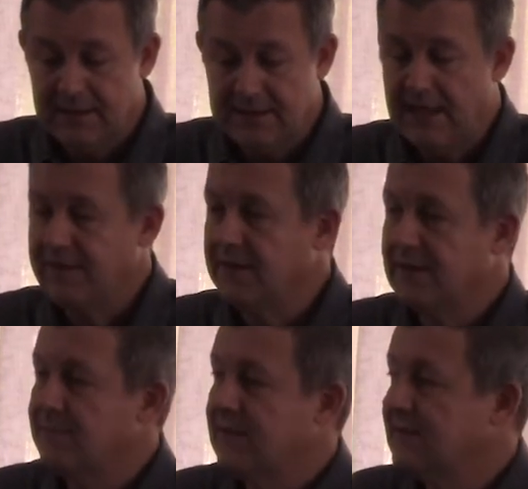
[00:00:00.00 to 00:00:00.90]
nothing
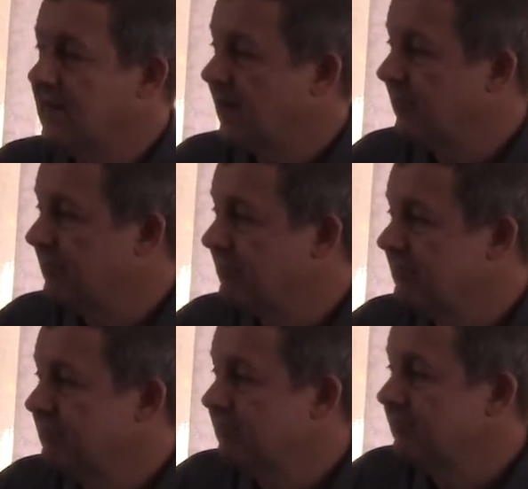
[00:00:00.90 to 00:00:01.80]
can mess that up.
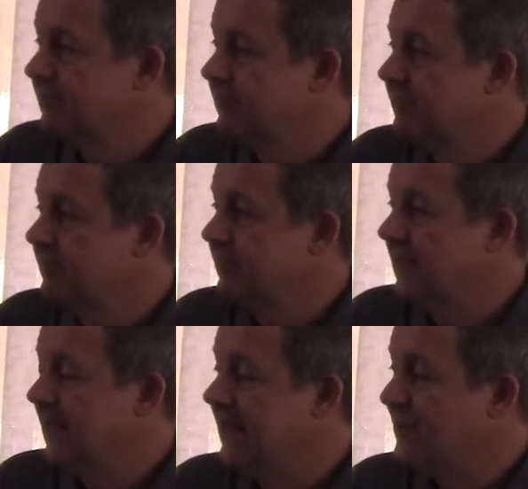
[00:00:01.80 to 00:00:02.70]

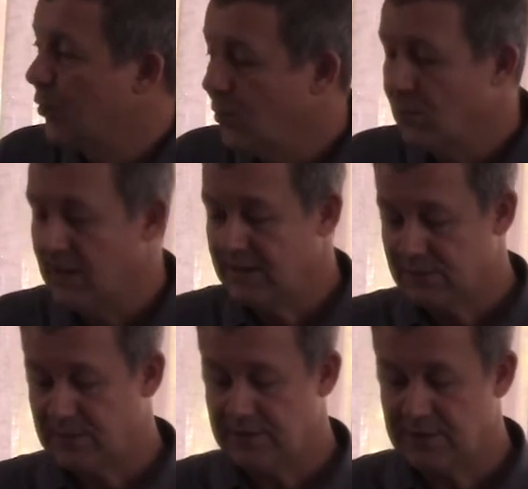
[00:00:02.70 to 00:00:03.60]
And He's
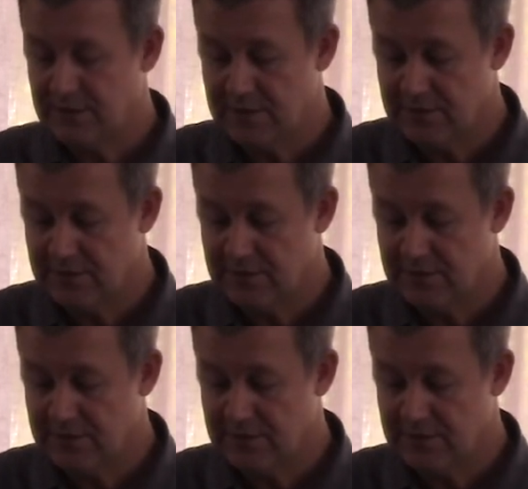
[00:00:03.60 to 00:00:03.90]
always with you.